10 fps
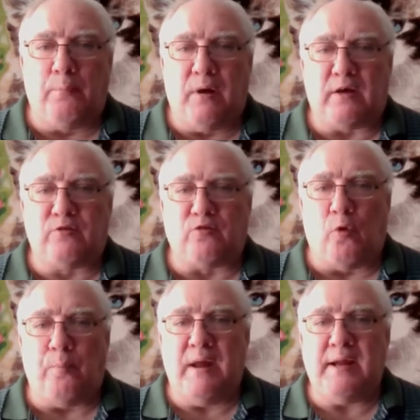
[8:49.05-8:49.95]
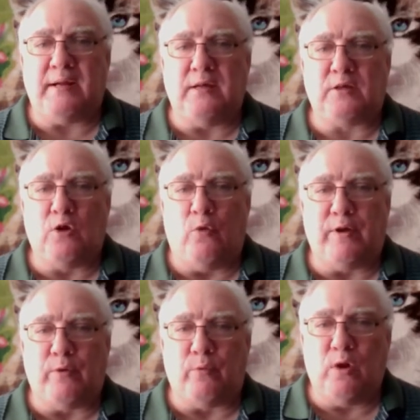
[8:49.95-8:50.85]
Young Bucks,
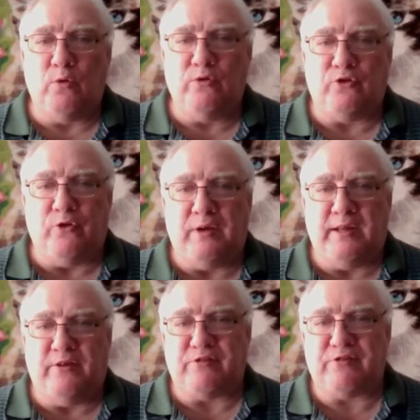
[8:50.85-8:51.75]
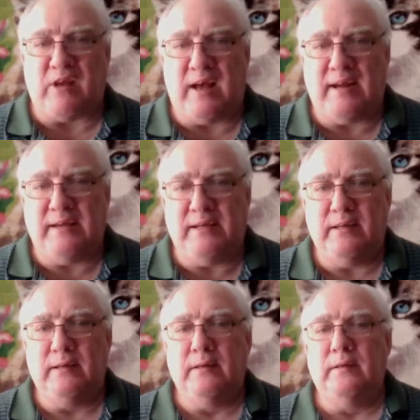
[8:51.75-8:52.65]
Omega, Cody Rhodes, you need to
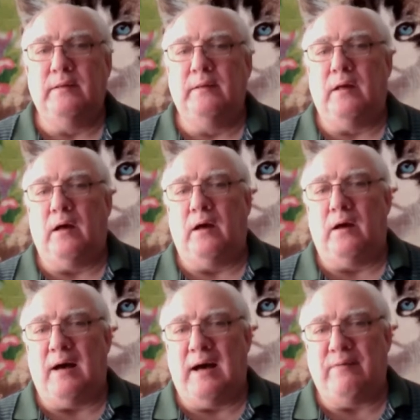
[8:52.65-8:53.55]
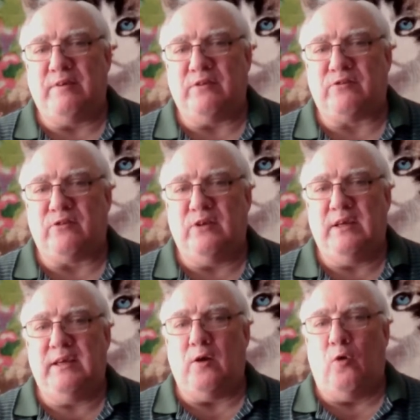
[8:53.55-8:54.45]
sign.
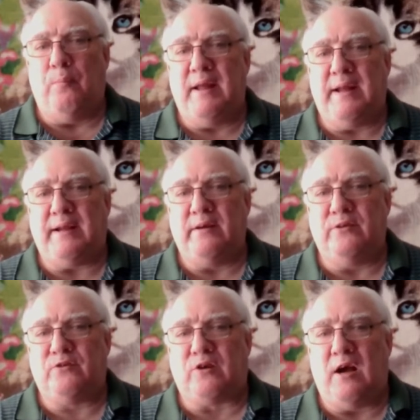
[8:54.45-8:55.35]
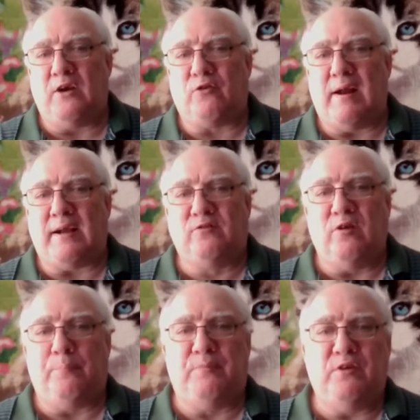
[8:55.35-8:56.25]
Obviously, Omega's
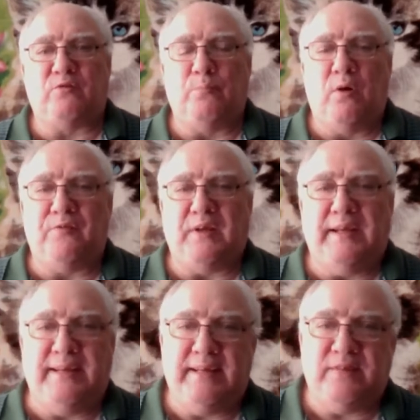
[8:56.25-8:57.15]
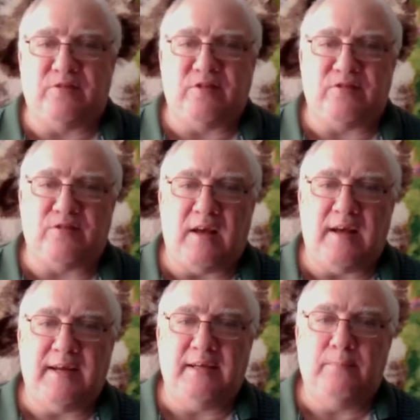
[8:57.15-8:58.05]
contract's up this month. He needs to
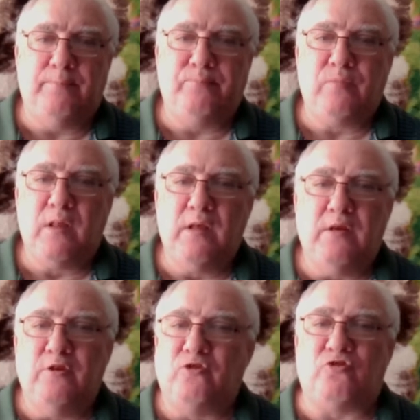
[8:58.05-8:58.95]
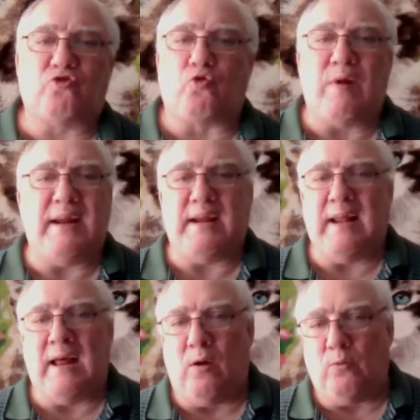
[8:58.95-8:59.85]
sign.
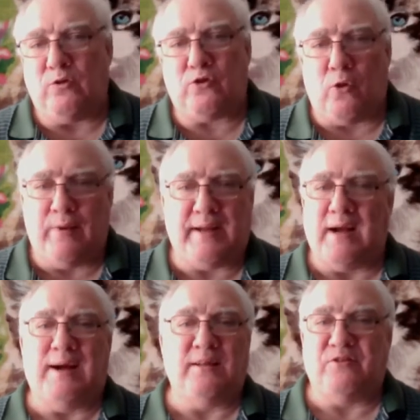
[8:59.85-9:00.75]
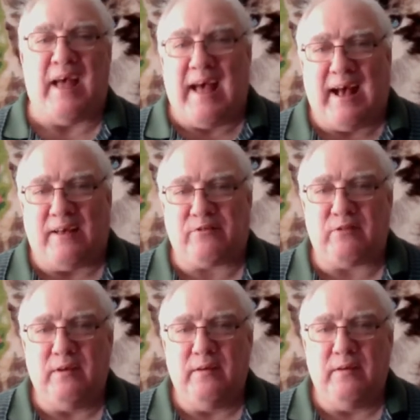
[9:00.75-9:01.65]
Straighten out Tony Khan's
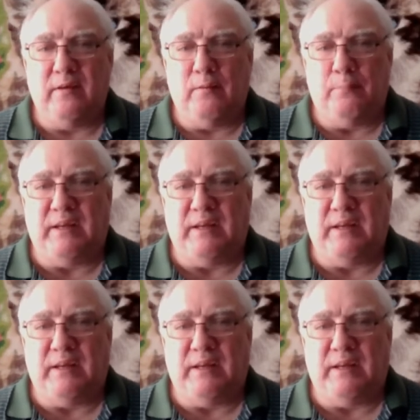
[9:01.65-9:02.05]
ass,